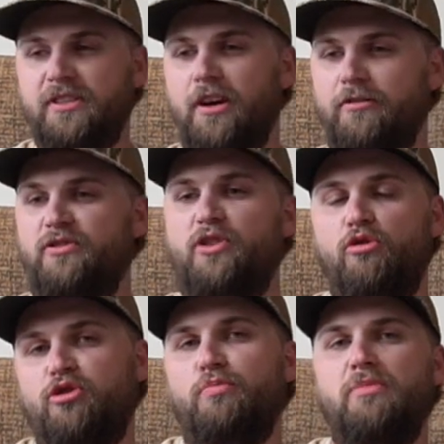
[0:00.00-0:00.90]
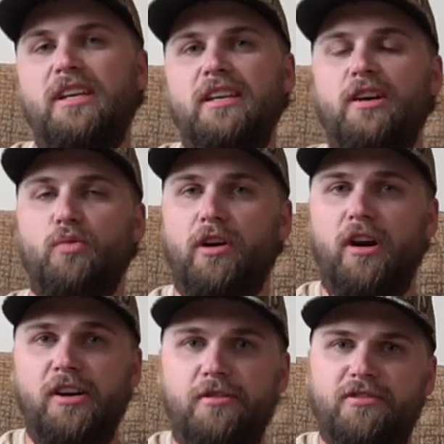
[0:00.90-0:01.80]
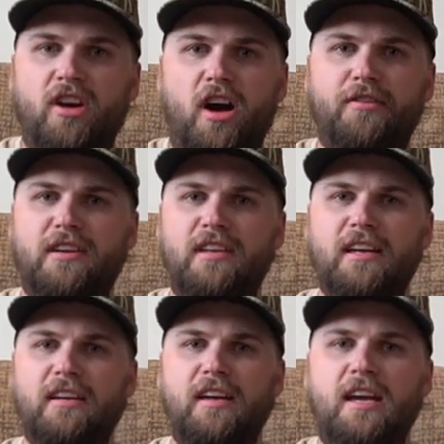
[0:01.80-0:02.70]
and other social media where hunters congregate,